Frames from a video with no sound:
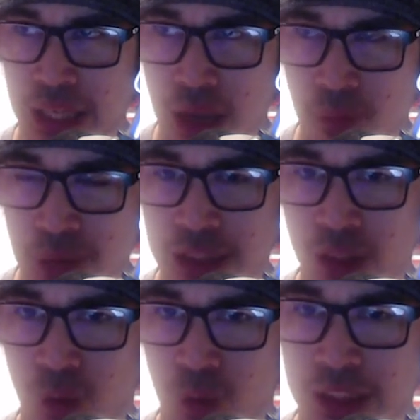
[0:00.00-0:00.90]

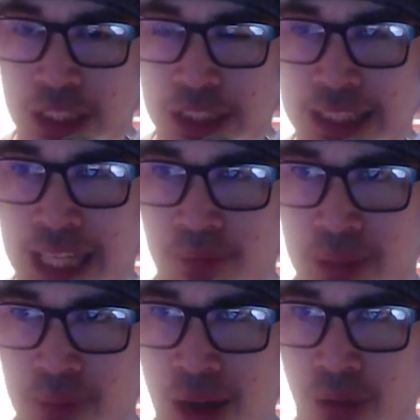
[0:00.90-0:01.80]
Belos wants to stamp
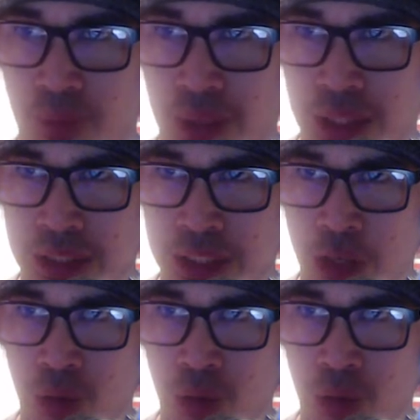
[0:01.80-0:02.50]
them out because, you know,